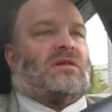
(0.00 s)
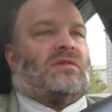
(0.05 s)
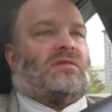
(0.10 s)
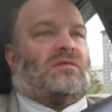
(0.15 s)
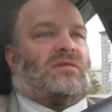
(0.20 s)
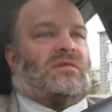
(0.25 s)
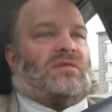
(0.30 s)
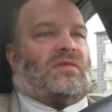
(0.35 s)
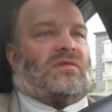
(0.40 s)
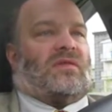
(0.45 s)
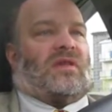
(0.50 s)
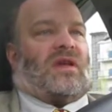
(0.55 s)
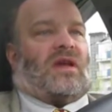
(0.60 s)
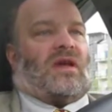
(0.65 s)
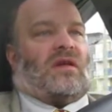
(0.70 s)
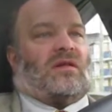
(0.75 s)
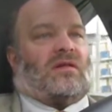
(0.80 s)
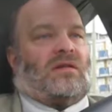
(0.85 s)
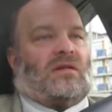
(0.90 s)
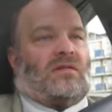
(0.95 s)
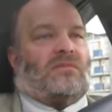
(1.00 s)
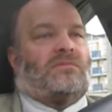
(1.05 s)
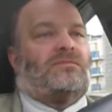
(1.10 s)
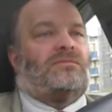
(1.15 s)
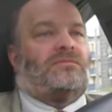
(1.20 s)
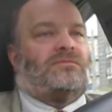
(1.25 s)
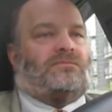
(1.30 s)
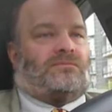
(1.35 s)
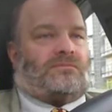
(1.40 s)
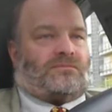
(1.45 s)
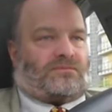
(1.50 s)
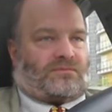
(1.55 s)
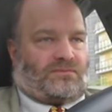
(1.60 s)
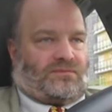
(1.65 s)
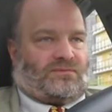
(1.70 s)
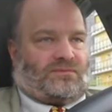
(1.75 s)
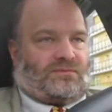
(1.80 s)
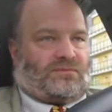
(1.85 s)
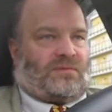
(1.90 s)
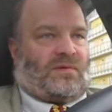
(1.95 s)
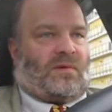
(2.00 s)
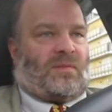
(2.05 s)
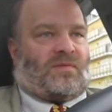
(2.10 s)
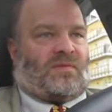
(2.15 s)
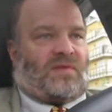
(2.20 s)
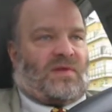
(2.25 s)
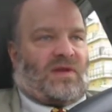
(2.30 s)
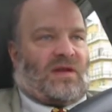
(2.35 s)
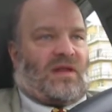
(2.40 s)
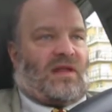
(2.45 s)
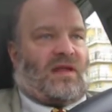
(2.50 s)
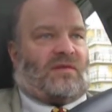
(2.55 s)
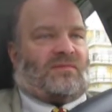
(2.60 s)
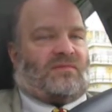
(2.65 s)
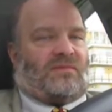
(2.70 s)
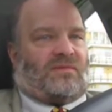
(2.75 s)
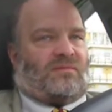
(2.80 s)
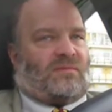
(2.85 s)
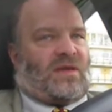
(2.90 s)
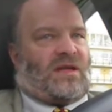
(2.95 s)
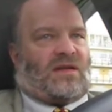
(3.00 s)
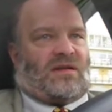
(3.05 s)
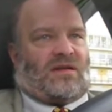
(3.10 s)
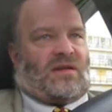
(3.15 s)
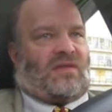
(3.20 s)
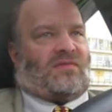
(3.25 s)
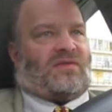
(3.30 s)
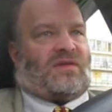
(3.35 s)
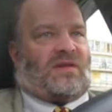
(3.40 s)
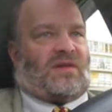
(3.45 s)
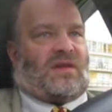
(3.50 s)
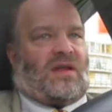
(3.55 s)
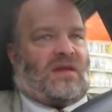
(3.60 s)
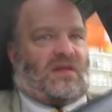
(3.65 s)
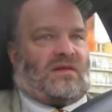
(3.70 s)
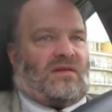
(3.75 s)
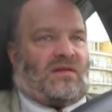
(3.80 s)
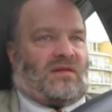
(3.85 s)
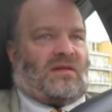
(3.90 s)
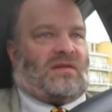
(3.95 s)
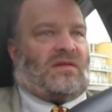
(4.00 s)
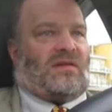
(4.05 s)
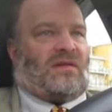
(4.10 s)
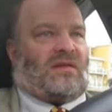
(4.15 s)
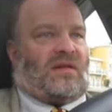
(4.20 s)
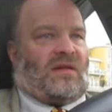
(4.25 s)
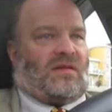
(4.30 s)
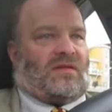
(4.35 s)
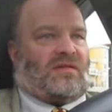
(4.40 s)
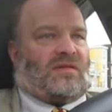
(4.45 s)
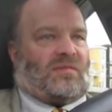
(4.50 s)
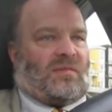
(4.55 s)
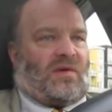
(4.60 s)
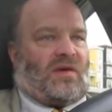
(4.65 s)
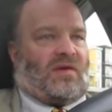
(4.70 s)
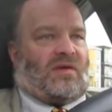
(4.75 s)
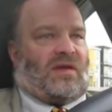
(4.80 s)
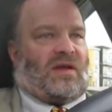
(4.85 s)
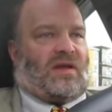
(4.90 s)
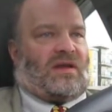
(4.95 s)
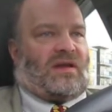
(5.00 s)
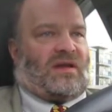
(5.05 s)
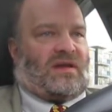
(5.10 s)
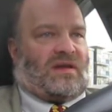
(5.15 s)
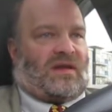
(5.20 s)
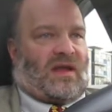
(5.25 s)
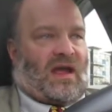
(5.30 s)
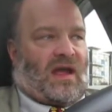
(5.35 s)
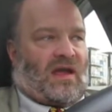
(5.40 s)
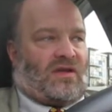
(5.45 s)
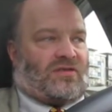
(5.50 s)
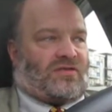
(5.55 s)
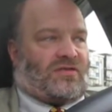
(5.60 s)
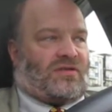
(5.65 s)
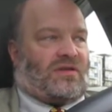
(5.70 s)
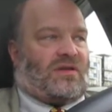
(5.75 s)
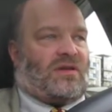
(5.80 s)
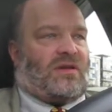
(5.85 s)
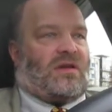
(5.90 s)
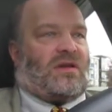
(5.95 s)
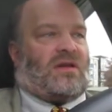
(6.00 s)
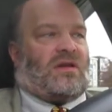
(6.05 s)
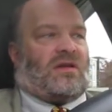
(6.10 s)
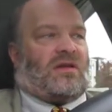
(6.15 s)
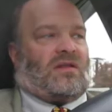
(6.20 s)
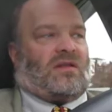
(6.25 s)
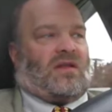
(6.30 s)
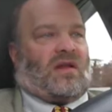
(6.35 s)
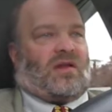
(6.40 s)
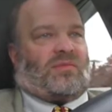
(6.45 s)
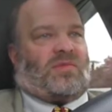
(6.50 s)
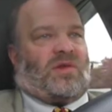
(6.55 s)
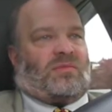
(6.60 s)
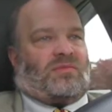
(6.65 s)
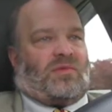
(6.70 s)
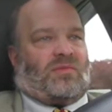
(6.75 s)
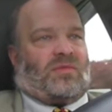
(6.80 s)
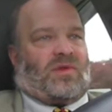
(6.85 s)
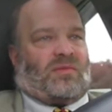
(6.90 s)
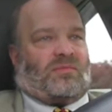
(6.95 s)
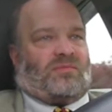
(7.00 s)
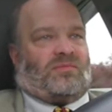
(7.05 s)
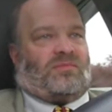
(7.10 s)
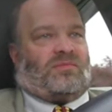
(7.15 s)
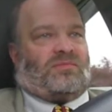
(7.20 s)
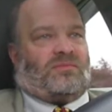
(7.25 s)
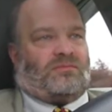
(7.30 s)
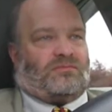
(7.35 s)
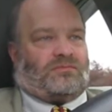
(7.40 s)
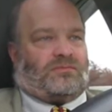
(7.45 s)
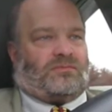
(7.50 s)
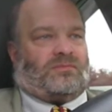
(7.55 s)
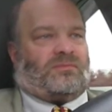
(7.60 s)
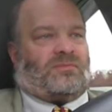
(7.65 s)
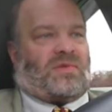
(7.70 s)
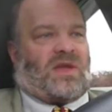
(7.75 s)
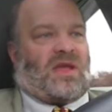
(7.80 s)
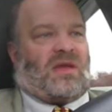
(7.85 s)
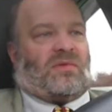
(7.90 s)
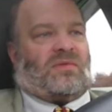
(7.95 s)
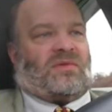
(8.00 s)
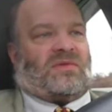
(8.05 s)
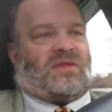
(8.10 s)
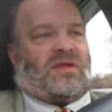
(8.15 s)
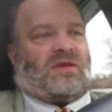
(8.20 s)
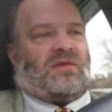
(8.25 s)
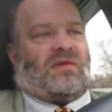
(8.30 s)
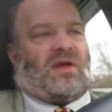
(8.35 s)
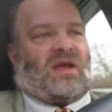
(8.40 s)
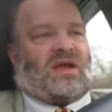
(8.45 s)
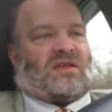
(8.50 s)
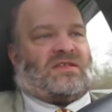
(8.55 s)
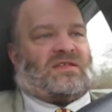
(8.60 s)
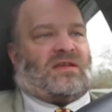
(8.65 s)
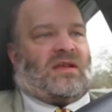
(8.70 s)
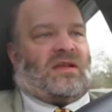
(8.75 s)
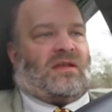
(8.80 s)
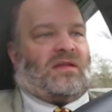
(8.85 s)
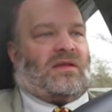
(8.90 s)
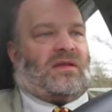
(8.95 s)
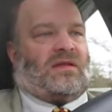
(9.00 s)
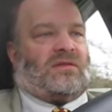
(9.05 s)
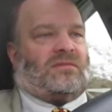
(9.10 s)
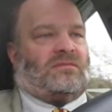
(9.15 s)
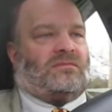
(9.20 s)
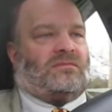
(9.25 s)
we'll do that. Hopefully I'll make enough tonight and tomorrow night in cash. A lot of people have been paying with Interacts lately.